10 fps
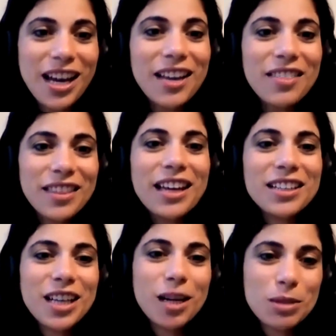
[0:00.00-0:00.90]
and
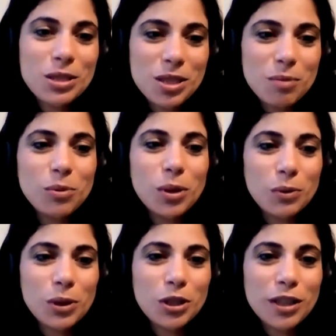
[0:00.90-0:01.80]
then coming to the point
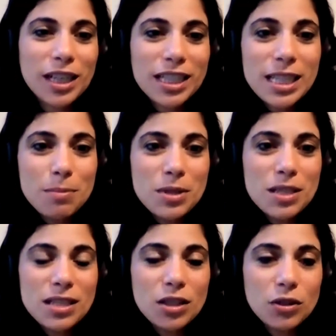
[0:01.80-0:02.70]
where you're at
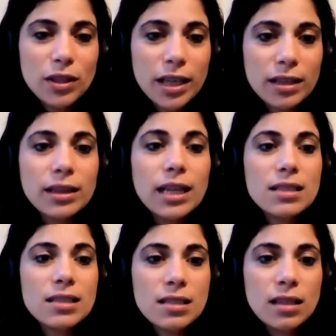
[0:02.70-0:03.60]
acceptance and you're like,
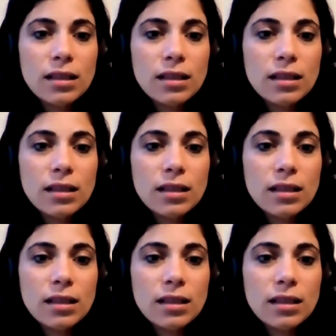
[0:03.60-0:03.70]
let's